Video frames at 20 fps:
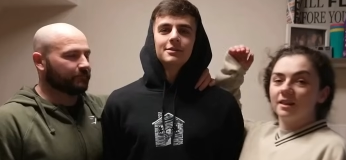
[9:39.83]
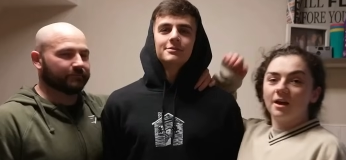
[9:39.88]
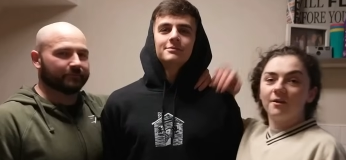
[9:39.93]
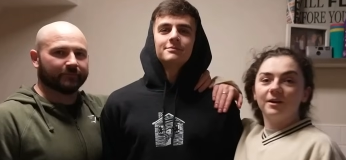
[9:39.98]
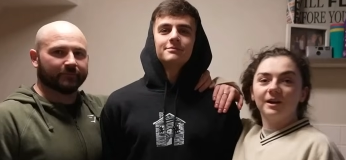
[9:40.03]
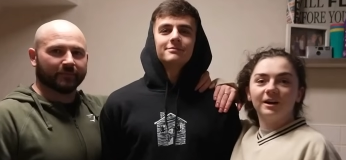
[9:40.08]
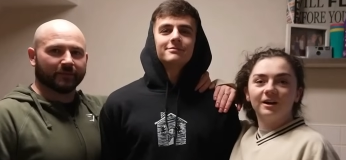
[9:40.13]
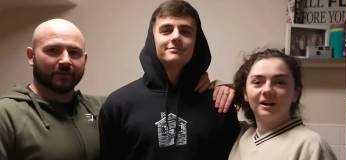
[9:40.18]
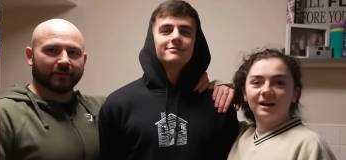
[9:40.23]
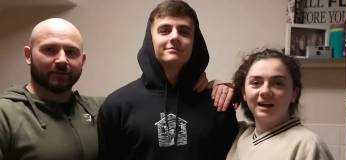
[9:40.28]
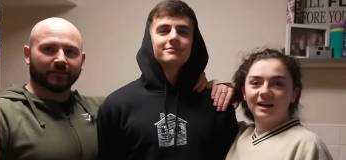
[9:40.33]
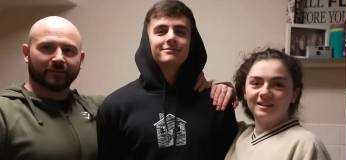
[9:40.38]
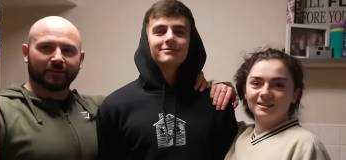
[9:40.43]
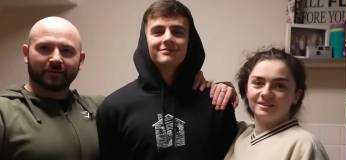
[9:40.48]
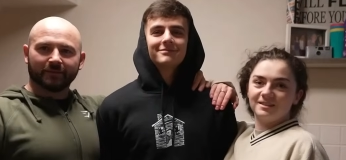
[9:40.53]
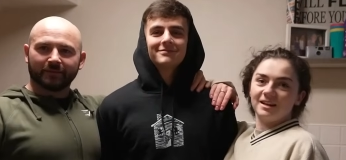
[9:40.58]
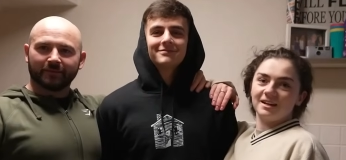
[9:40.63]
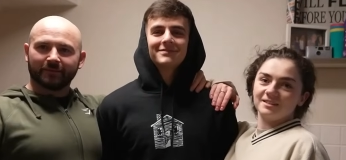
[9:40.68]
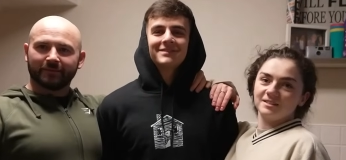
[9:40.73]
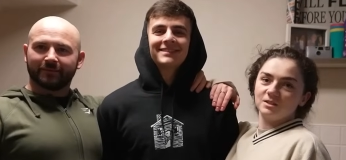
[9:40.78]
Speaker 1: There we go,
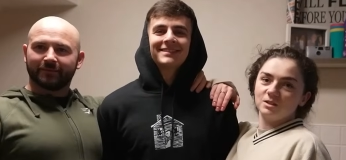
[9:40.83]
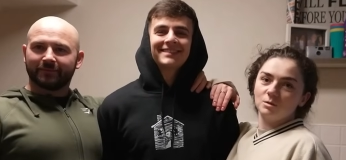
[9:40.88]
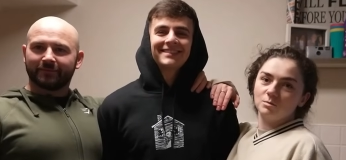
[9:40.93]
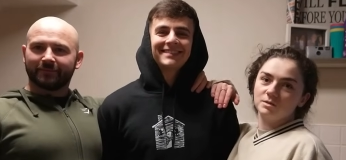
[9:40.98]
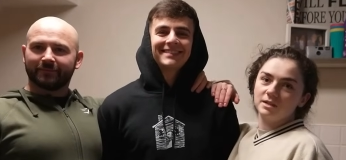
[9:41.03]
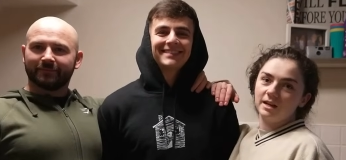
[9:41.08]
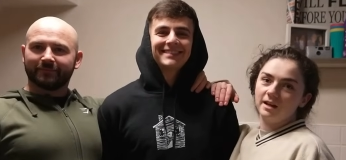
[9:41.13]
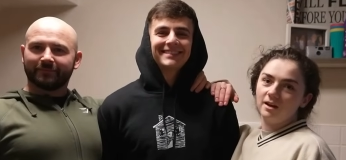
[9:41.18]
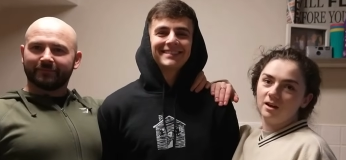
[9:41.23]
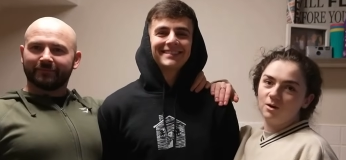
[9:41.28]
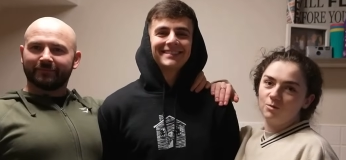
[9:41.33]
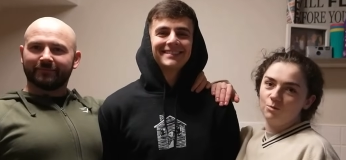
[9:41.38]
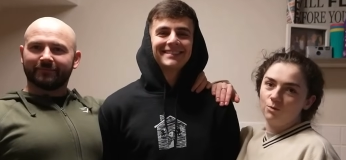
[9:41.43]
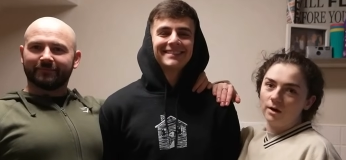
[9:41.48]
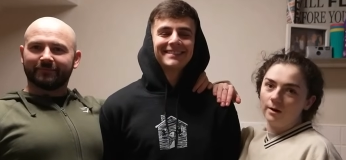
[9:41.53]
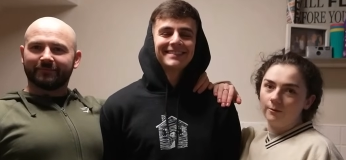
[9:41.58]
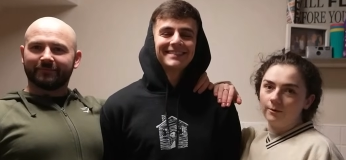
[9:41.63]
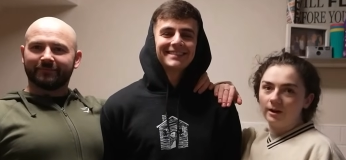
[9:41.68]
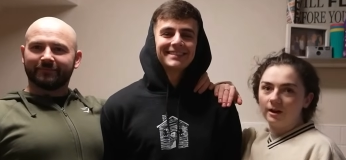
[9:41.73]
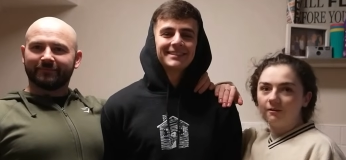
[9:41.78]
guys. That's an update on
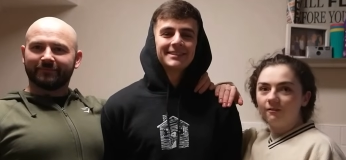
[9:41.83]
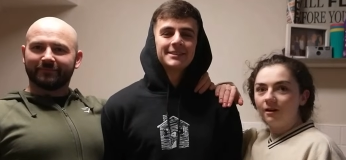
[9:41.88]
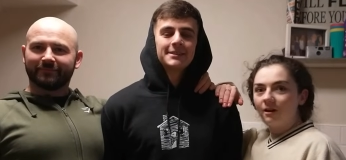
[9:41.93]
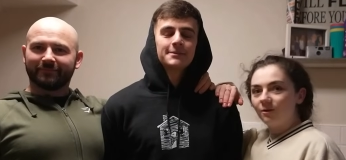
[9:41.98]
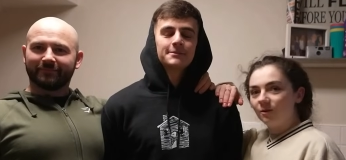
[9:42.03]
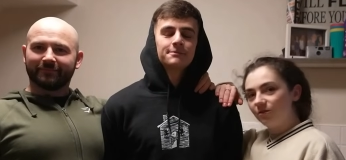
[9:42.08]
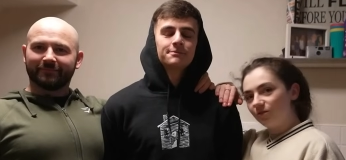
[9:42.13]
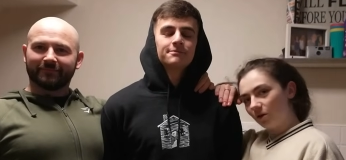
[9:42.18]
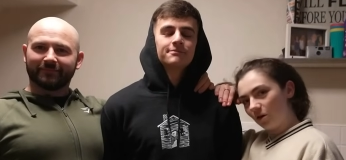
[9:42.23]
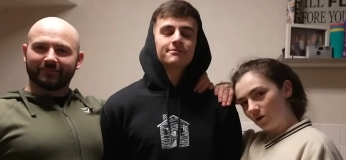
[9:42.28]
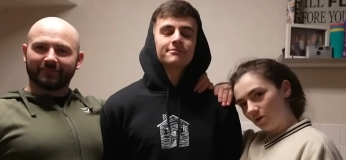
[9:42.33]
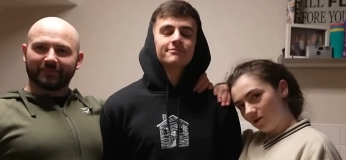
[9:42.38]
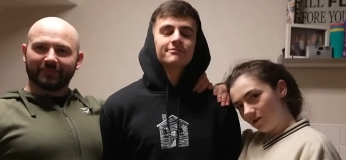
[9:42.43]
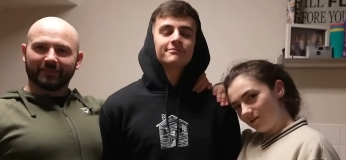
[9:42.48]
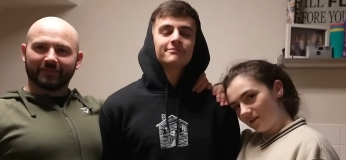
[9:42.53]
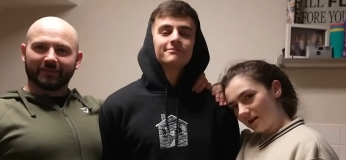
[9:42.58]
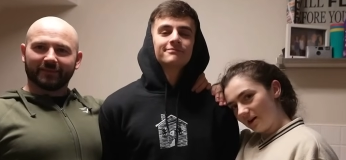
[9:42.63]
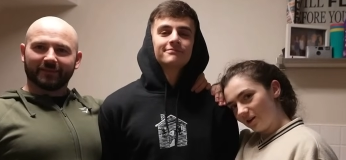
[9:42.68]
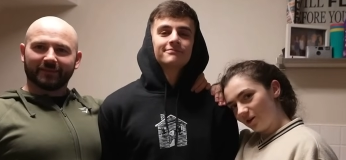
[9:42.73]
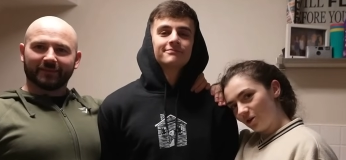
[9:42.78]
where we are at with
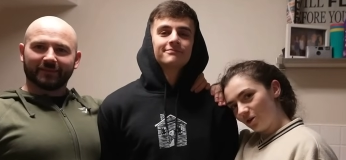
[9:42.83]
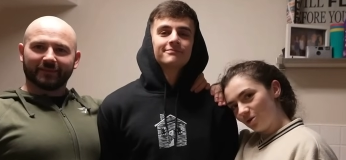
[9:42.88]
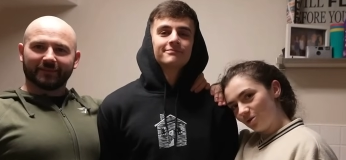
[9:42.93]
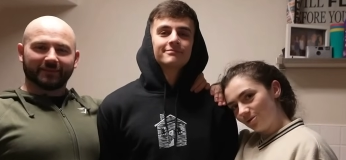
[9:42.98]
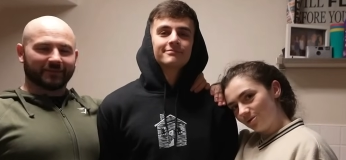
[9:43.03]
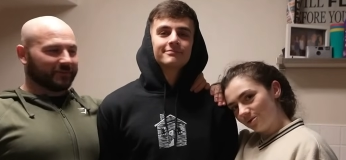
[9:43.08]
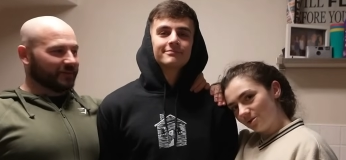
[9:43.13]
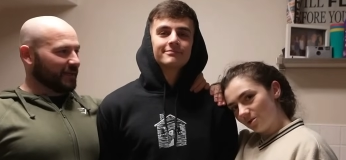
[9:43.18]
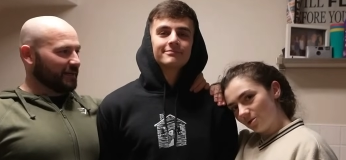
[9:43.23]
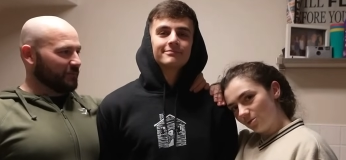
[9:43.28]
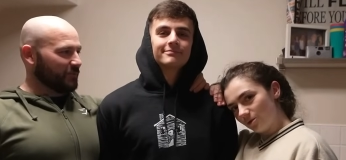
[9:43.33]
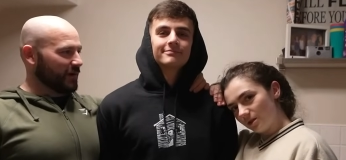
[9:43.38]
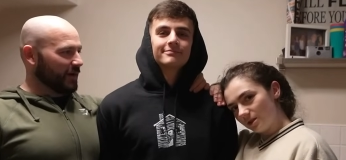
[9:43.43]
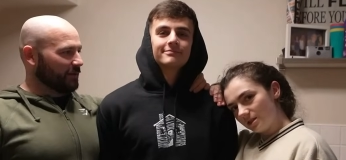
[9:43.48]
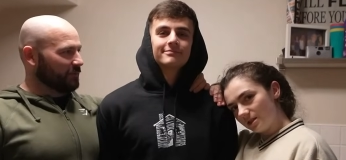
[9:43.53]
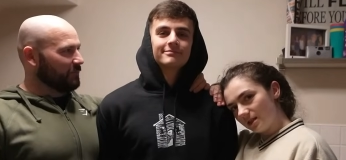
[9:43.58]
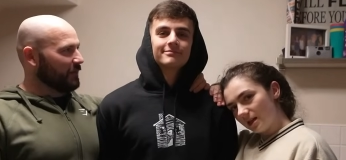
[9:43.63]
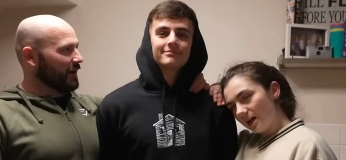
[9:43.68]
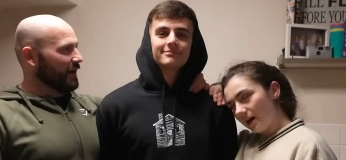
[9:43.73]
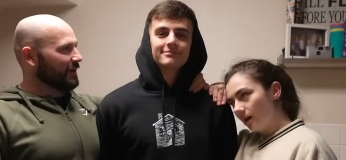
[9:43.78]
all of our goals
Speaker 2: that we
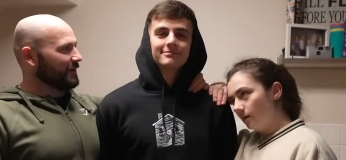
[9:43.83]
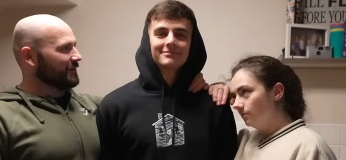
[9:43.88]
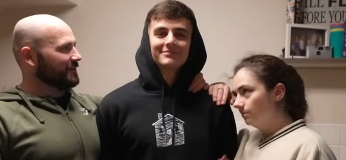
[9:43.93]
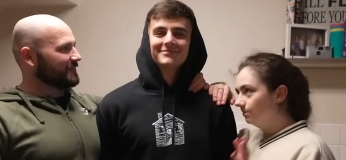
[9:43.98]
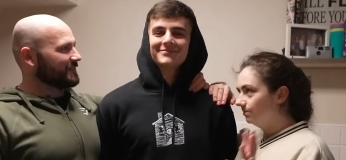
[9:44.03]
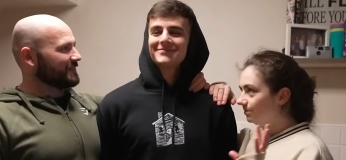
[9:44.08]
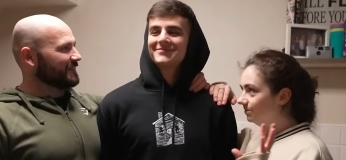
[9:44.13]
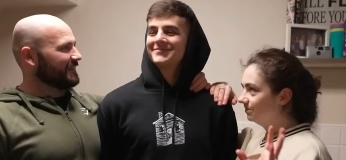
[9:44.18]
set